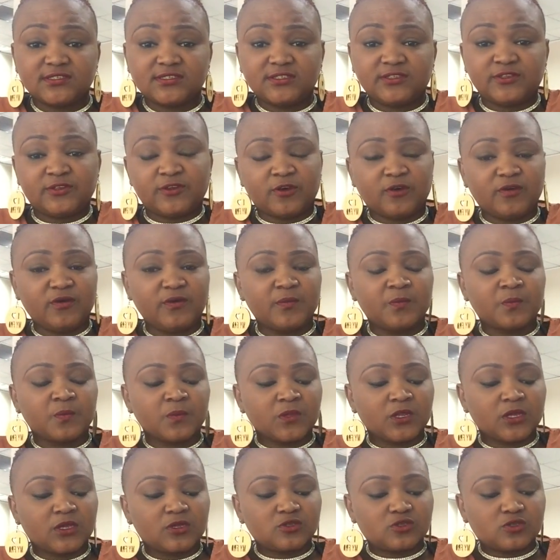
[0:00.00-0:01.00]
You know?
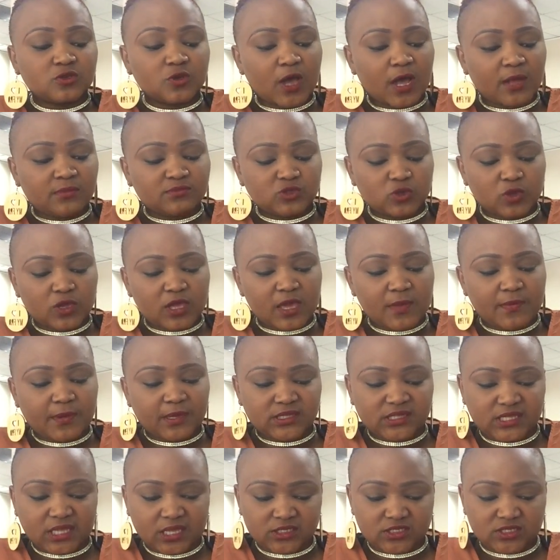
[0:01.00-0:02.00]
So I'm talking
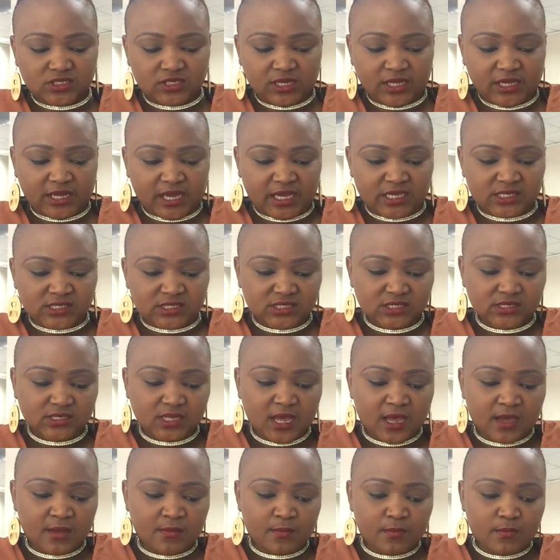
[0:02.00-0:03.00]
about that today, guys.
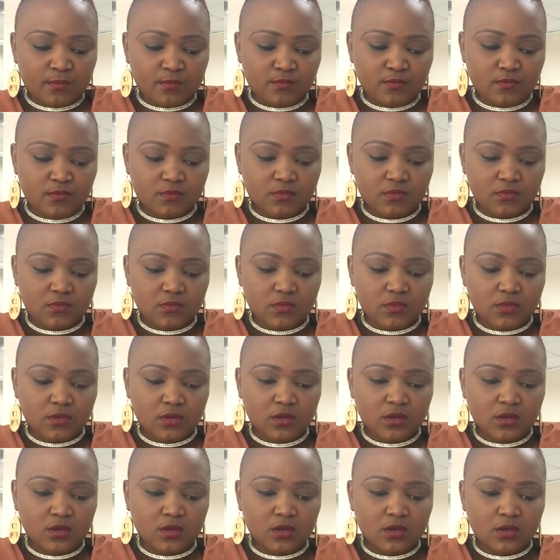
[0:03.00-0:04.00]

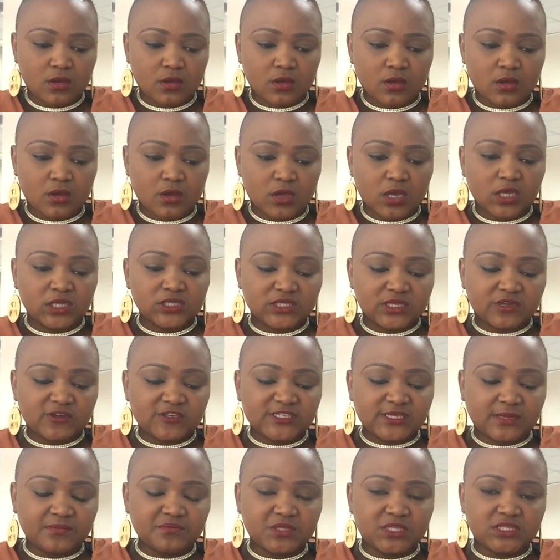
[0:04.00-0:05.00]
There
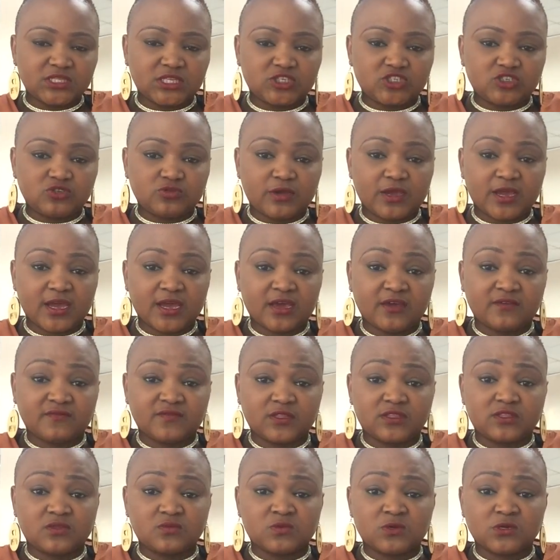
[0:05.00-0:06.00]
is something that you have
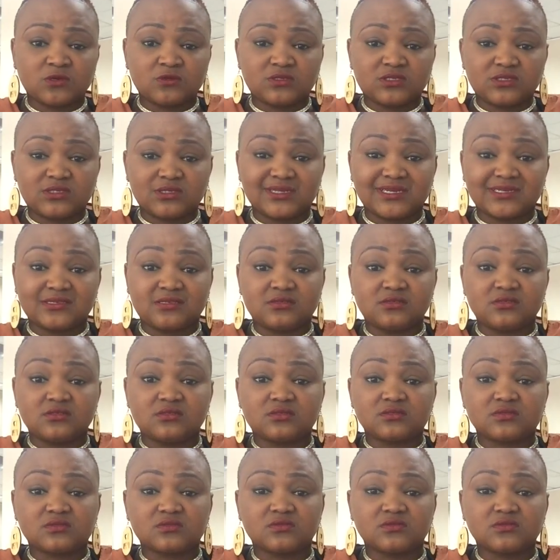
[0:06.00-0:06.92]
that the world doesn't.